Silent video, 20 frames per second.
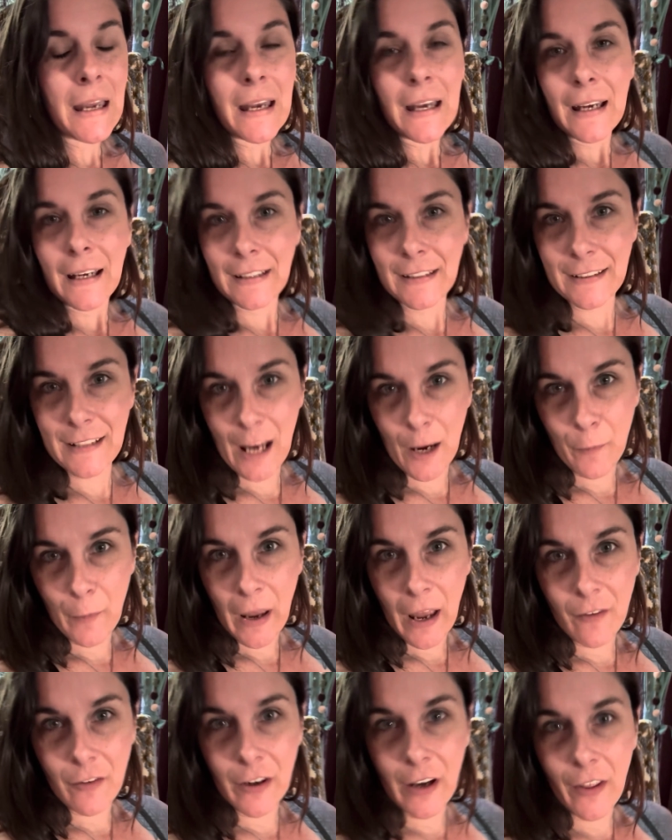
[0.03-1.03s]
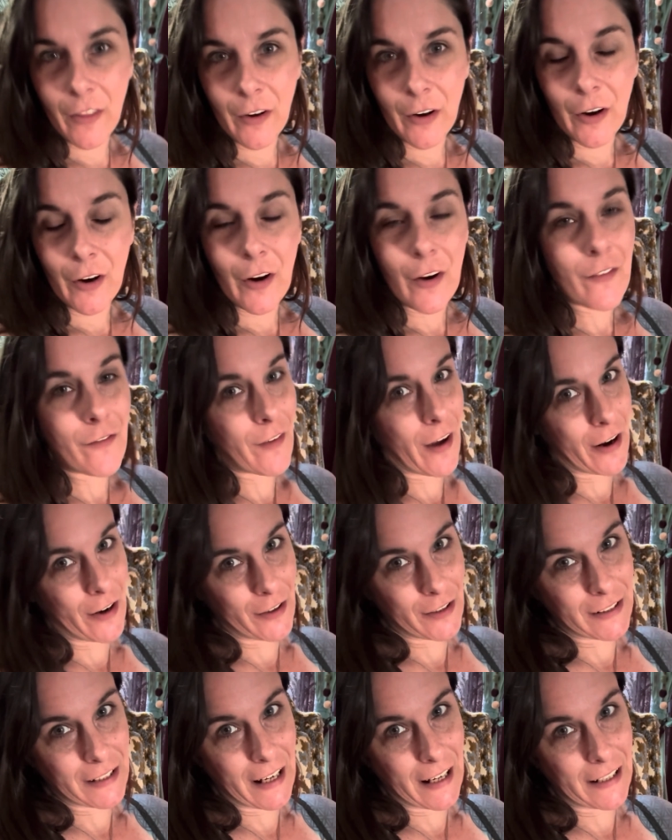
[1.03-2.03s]
It's time we have another
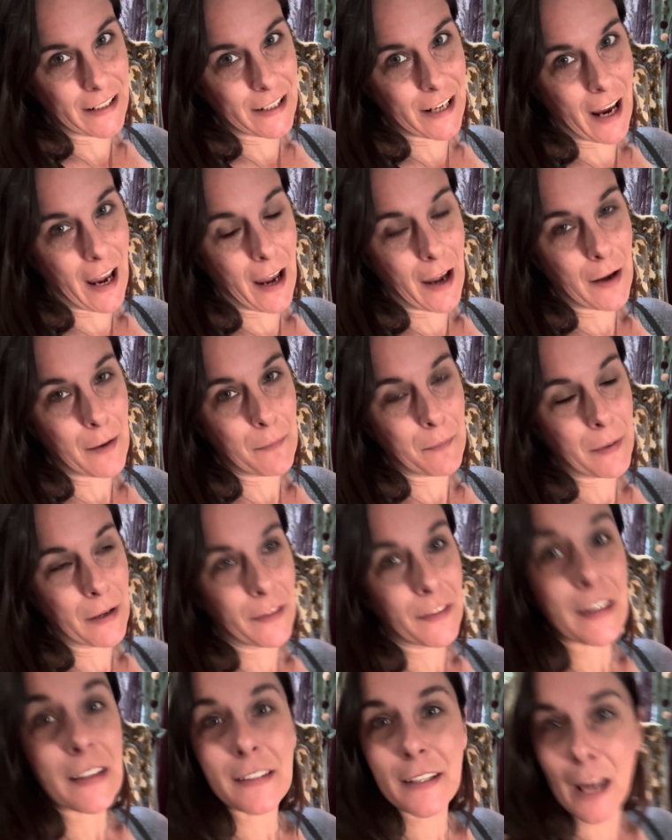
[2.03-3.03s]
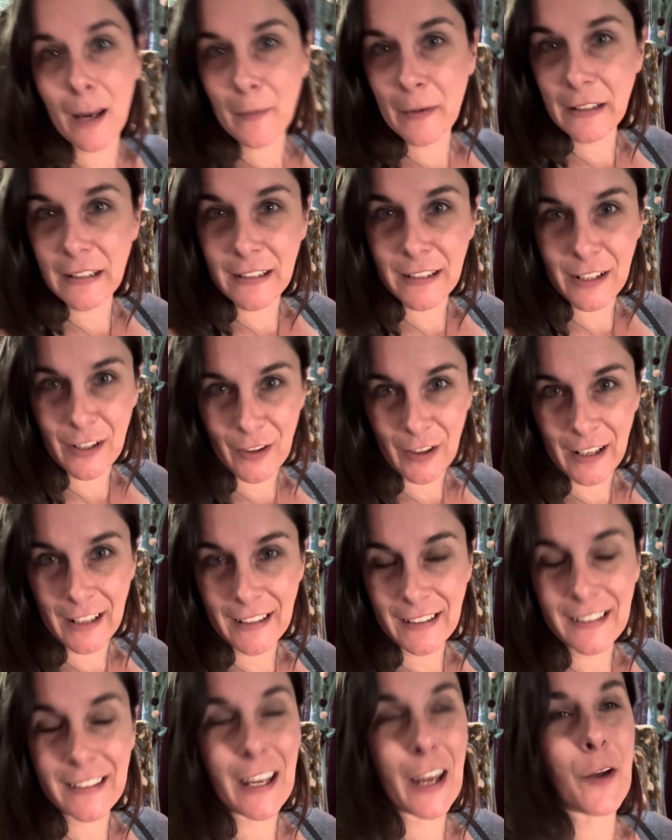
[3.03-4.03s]
fireside chat, but this time it's
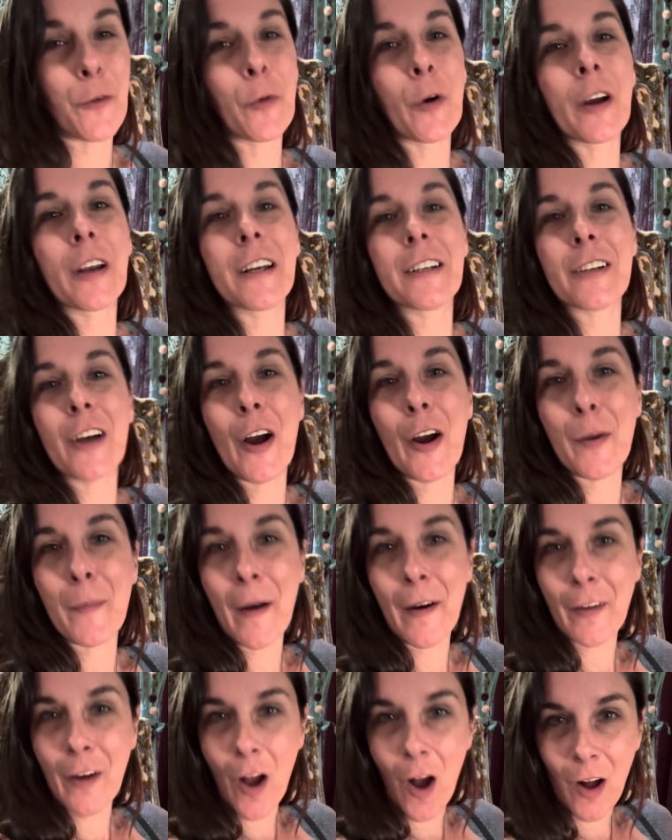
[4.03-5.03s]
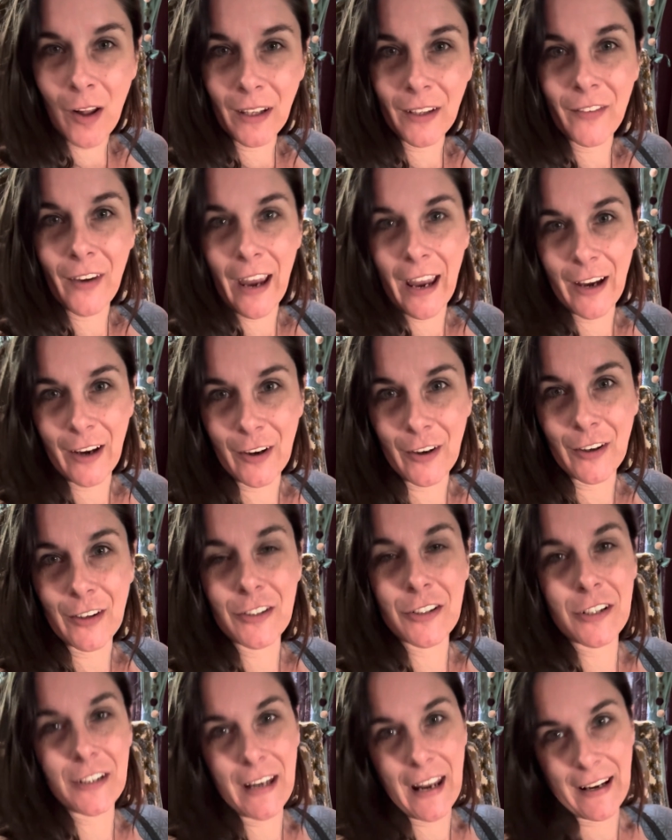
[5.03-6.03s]
serious and we're going to talk about olive agar
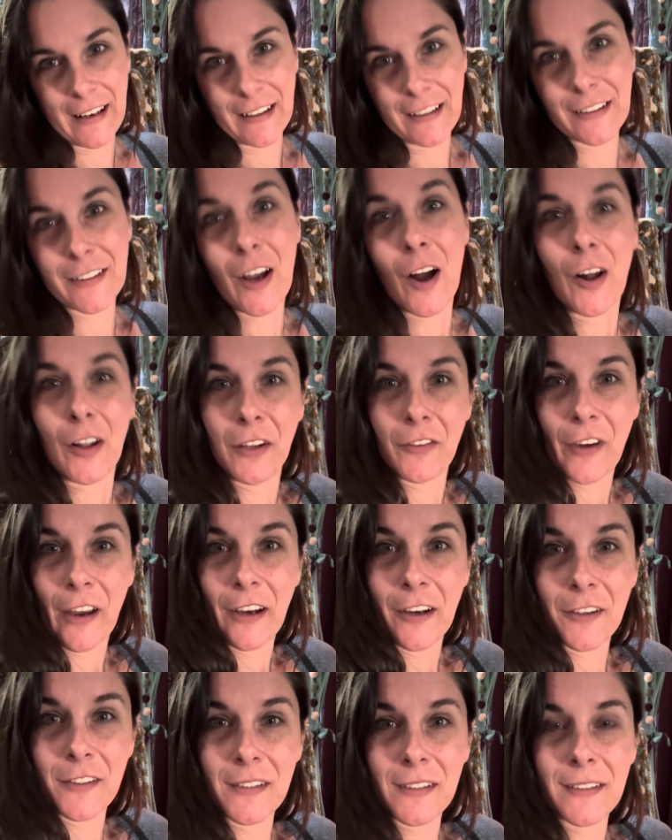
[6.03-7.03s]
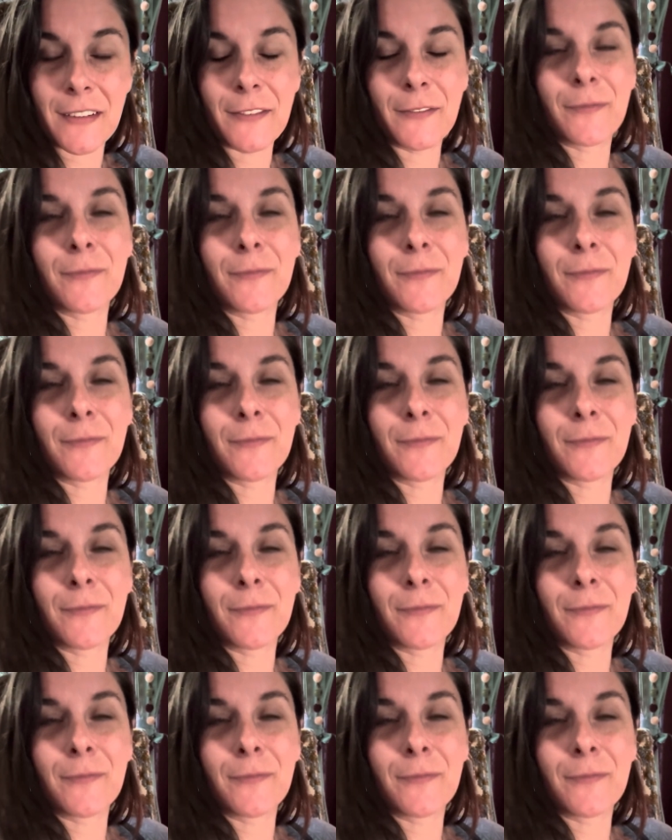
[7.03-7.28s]
genetics, olive agars.